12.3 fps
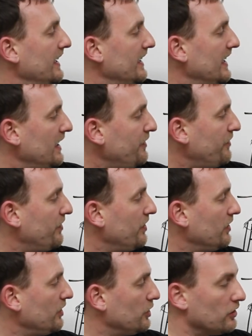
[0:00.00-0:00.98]
If
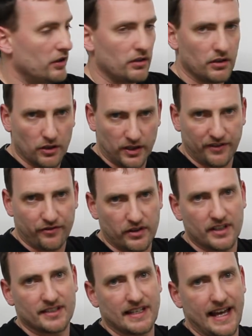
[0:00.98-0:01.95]
you're looking for
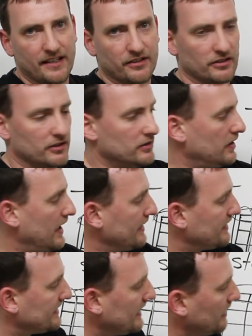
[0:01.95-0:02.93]
this answer
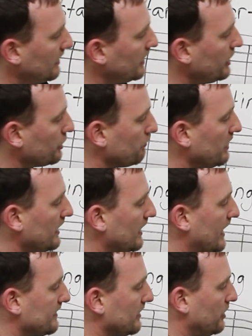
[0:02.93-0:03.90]
and suddenly you
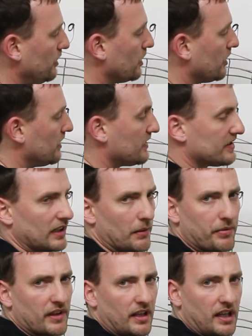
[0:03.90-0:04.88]
realize that you heard
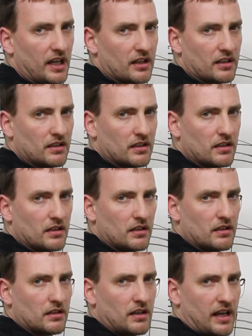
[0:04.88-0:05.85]
something here
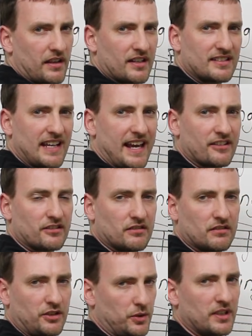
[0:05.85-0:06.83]
and this
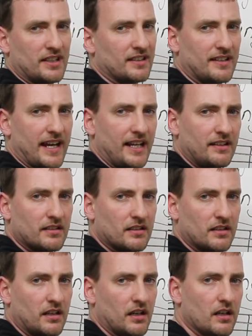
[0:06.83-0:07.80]
answer you didn't get,
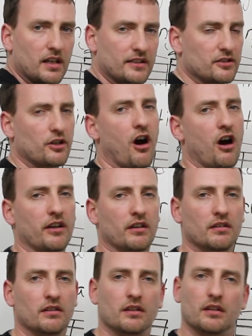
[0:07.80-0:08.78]
it's gone.
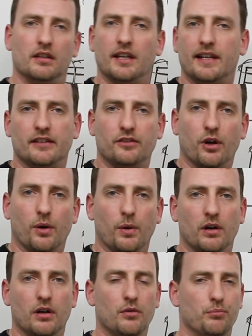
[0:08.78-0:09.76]
Let it
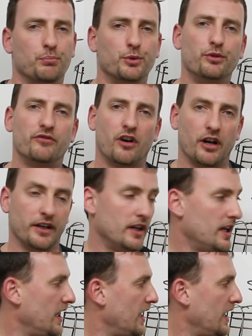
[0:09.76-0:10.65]
go. Move on.